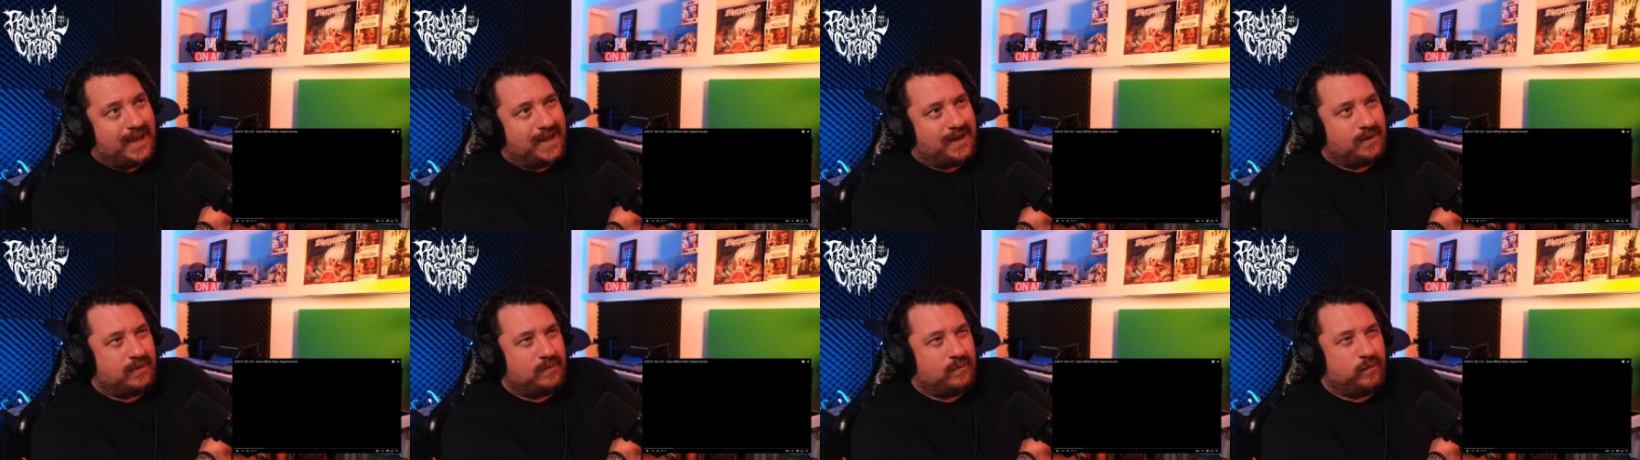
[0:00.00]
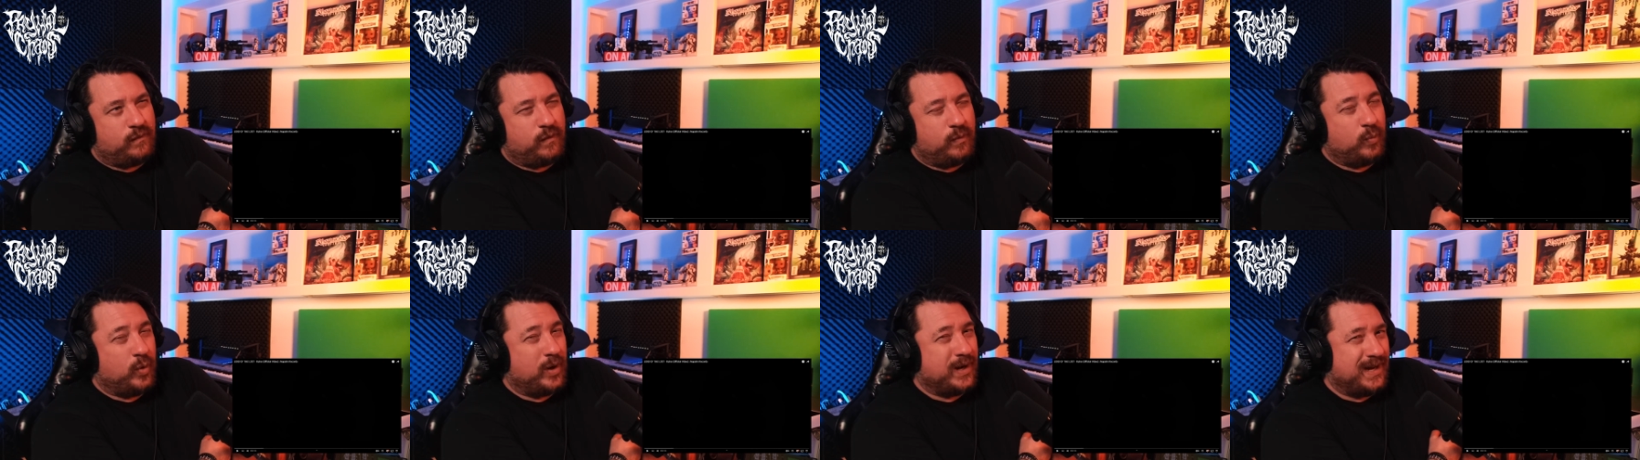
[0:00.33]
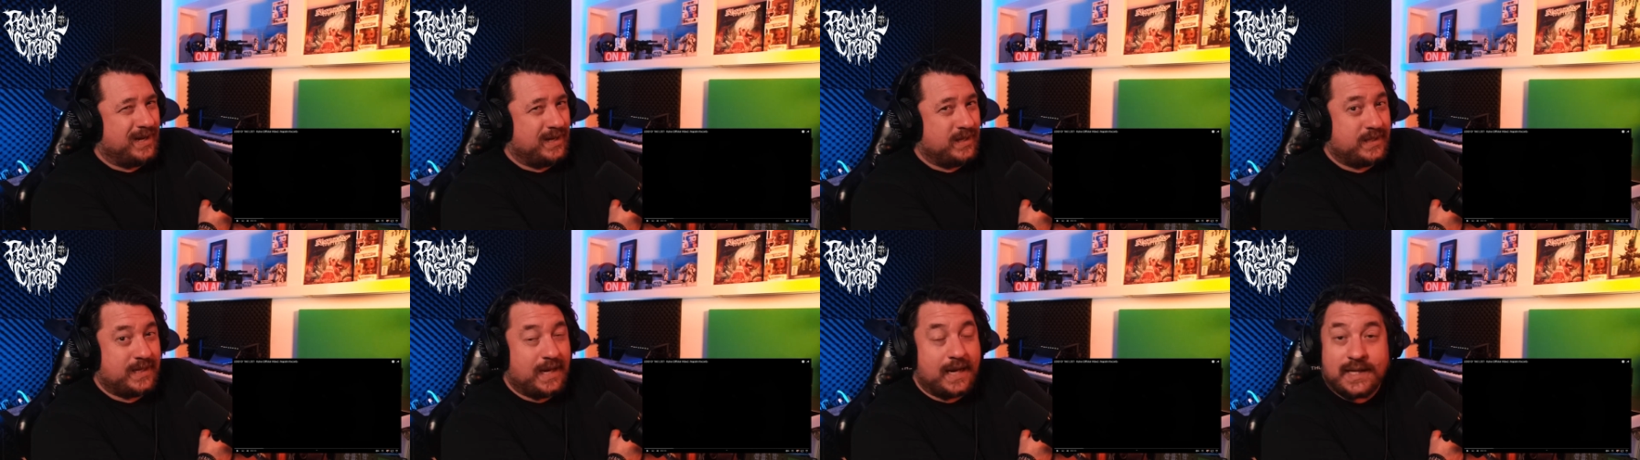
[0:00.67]
and from what I
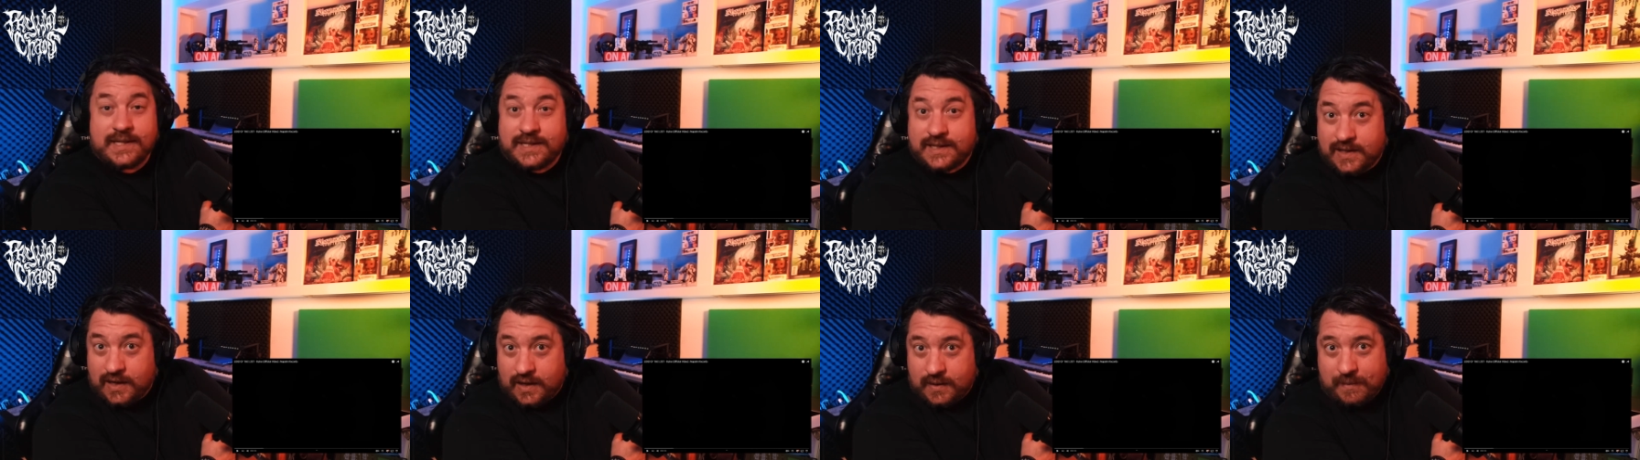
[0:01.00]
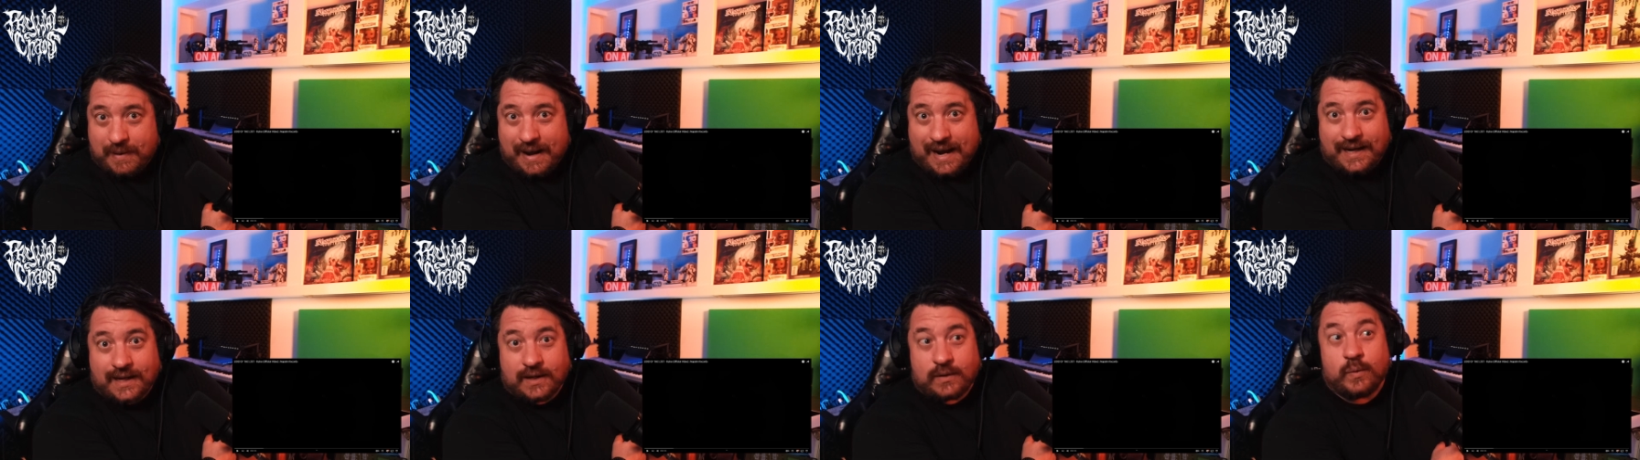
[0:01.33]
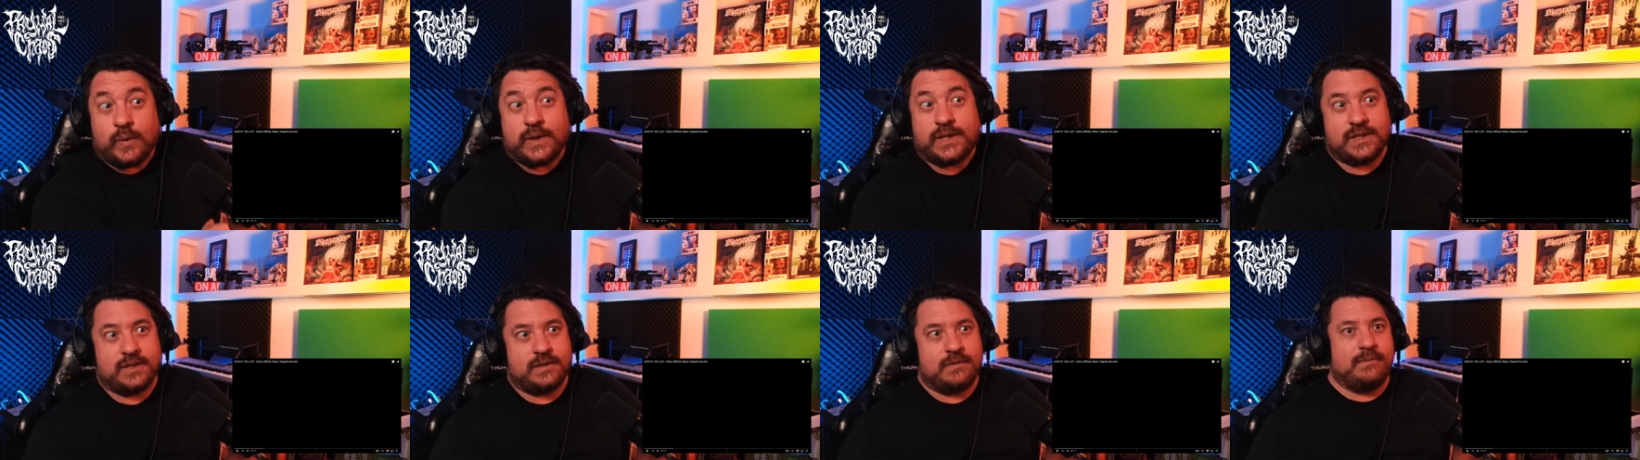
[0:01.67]
understand, cinematic,
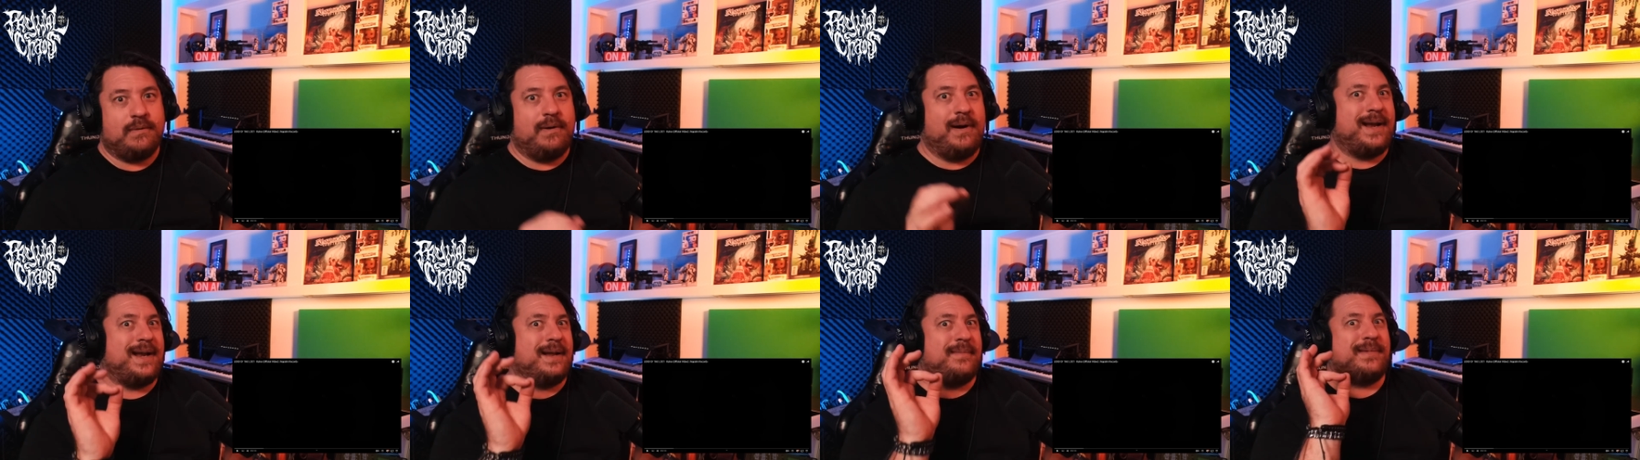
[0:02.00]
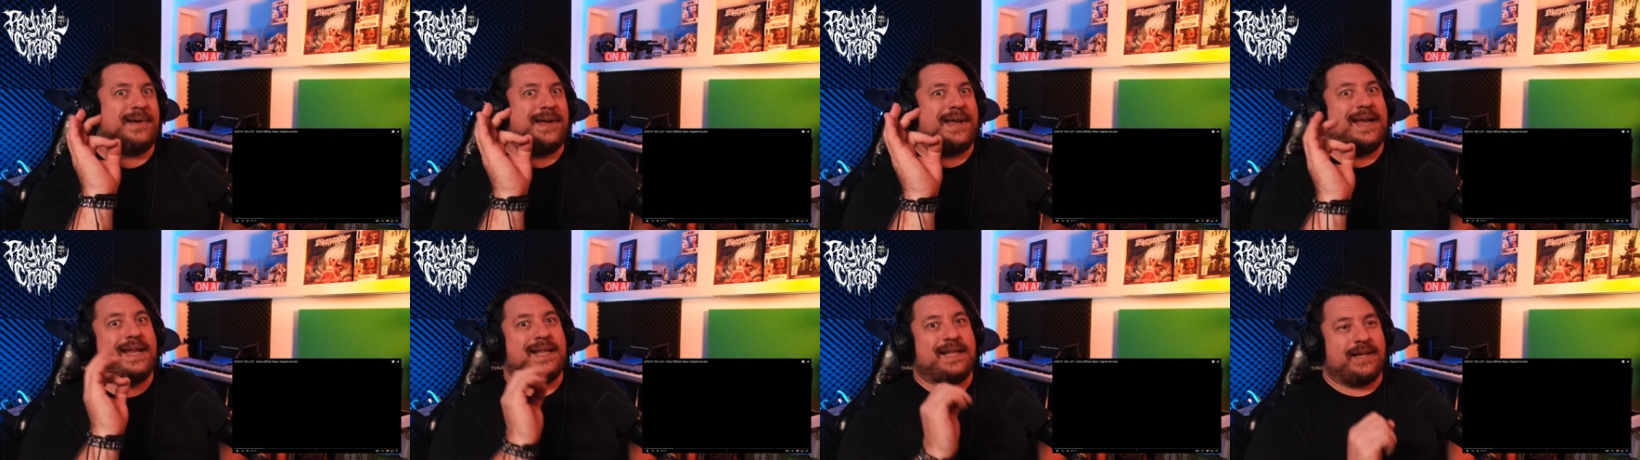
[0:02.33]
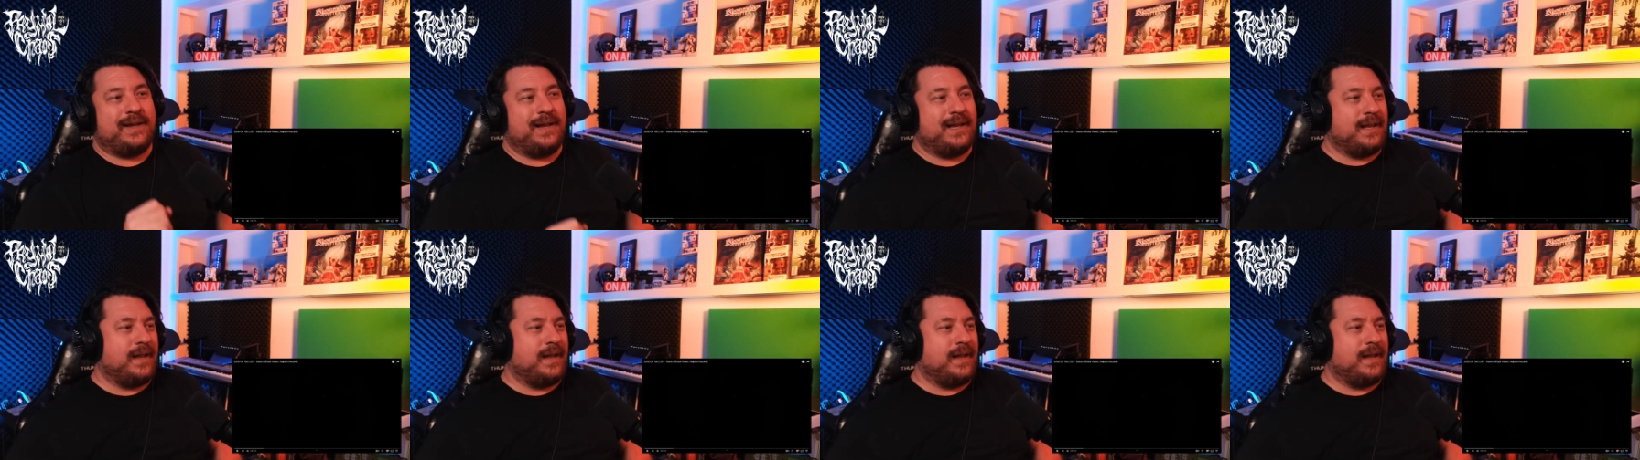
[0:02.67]
which is right up my alley.